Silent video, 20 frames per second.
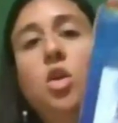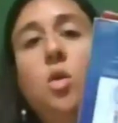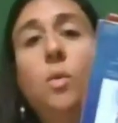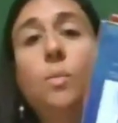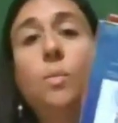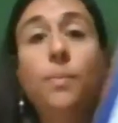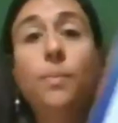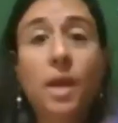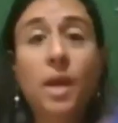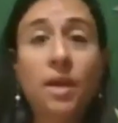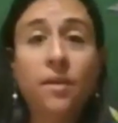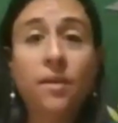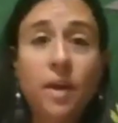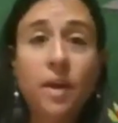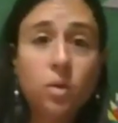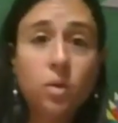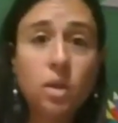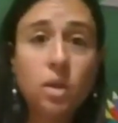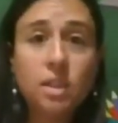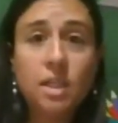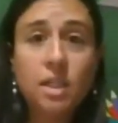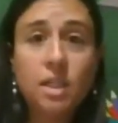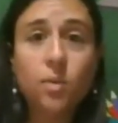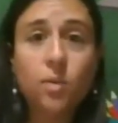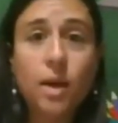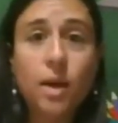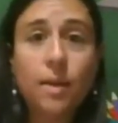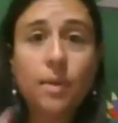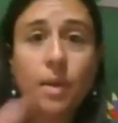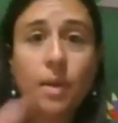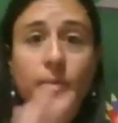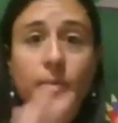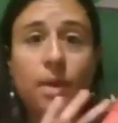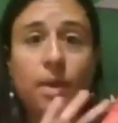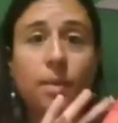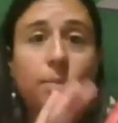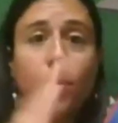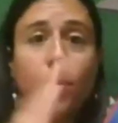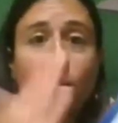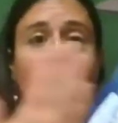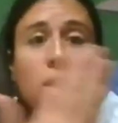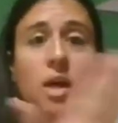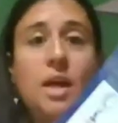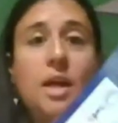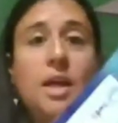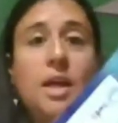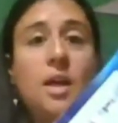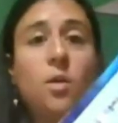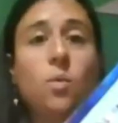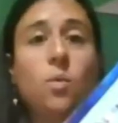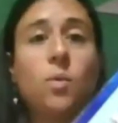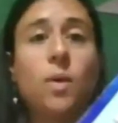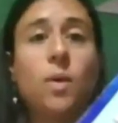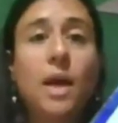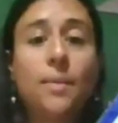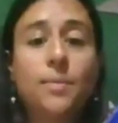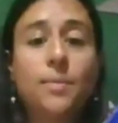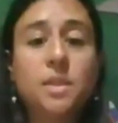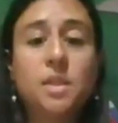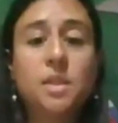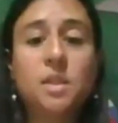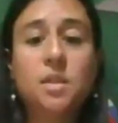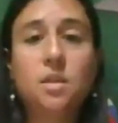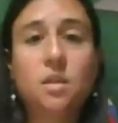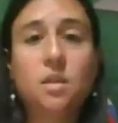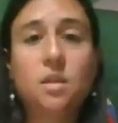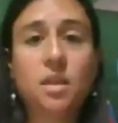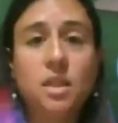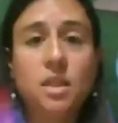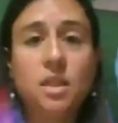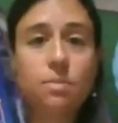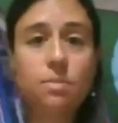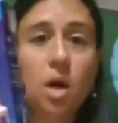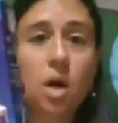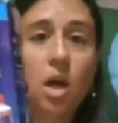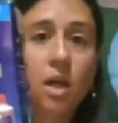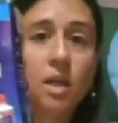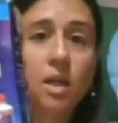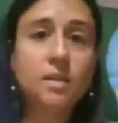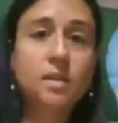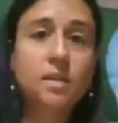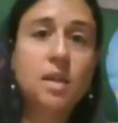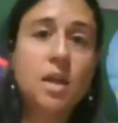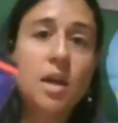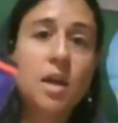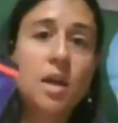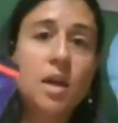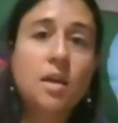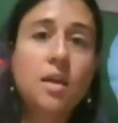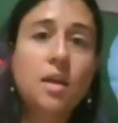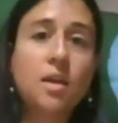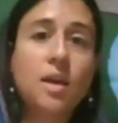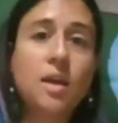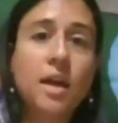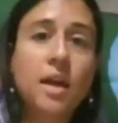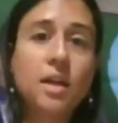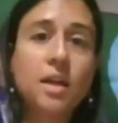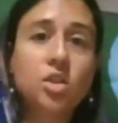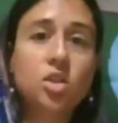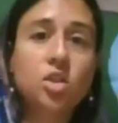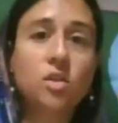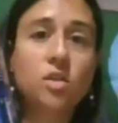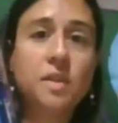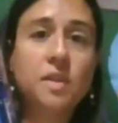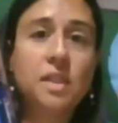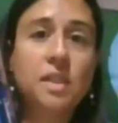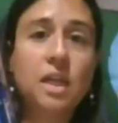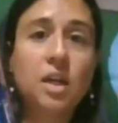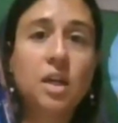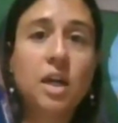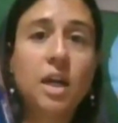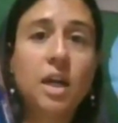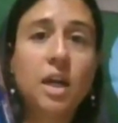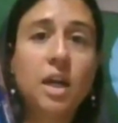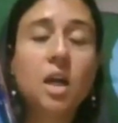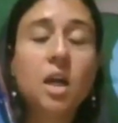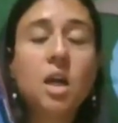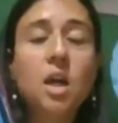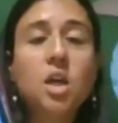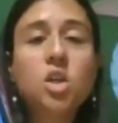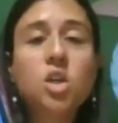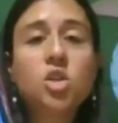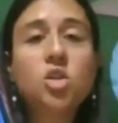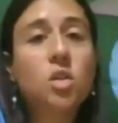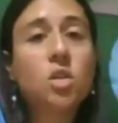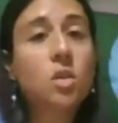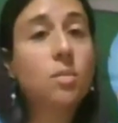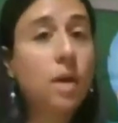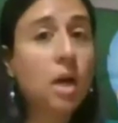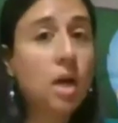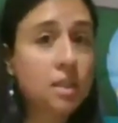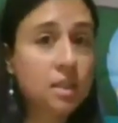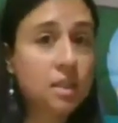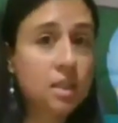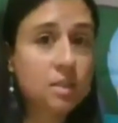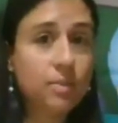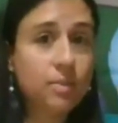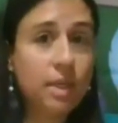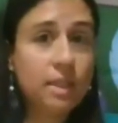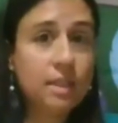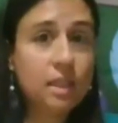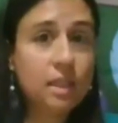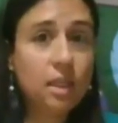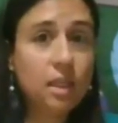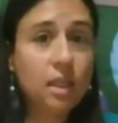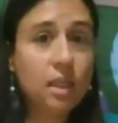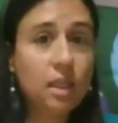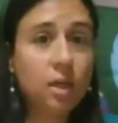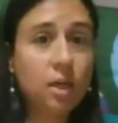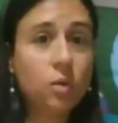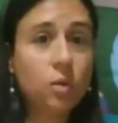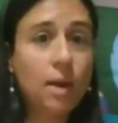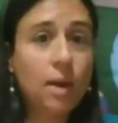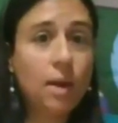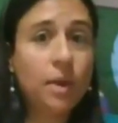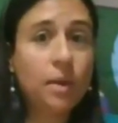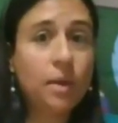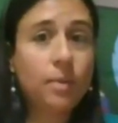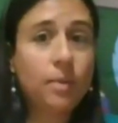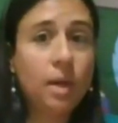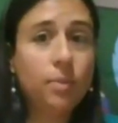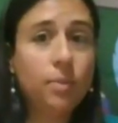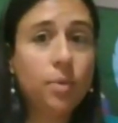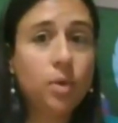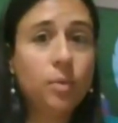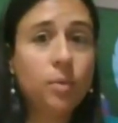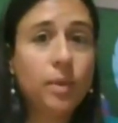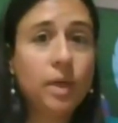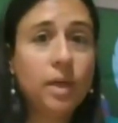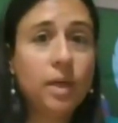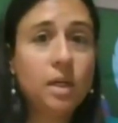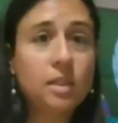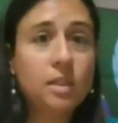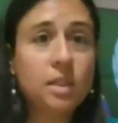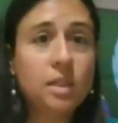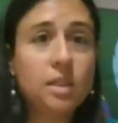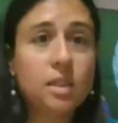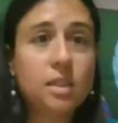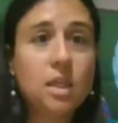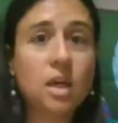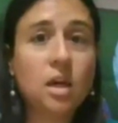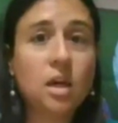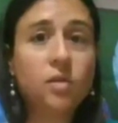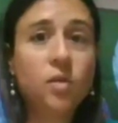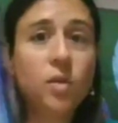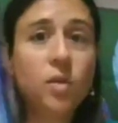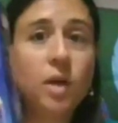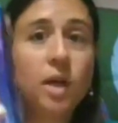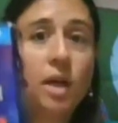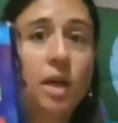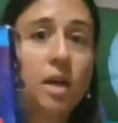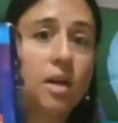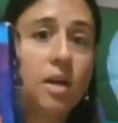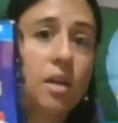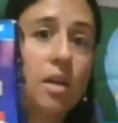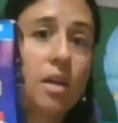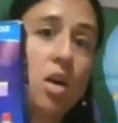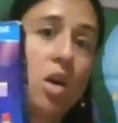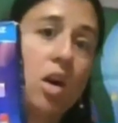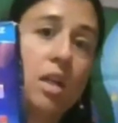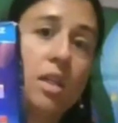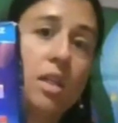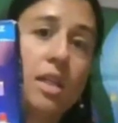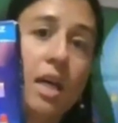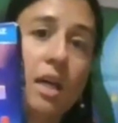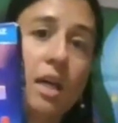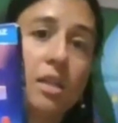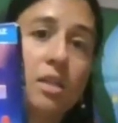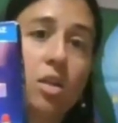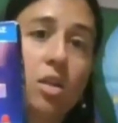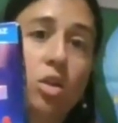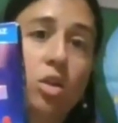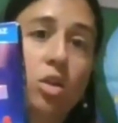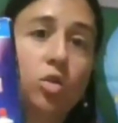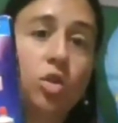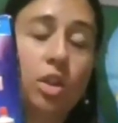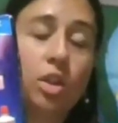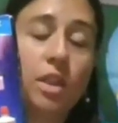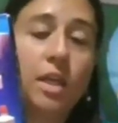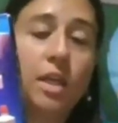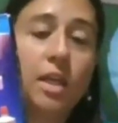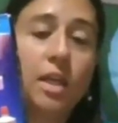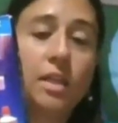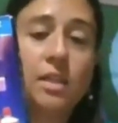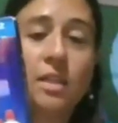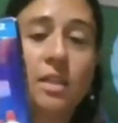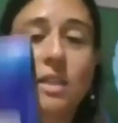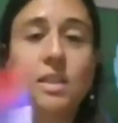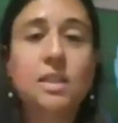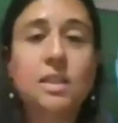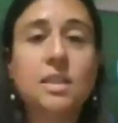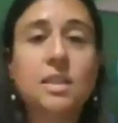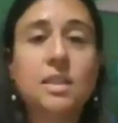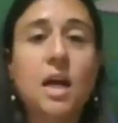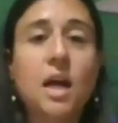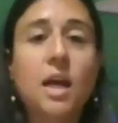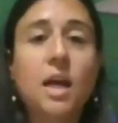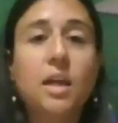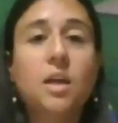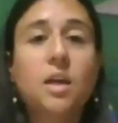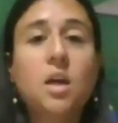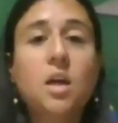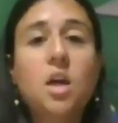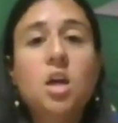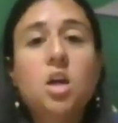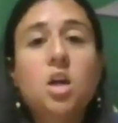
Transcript: So if I were to take wrapping paper and I wrapped this box, that is surface area. So the box is basically like wrapping paper because it's covering the contact solution that is inside.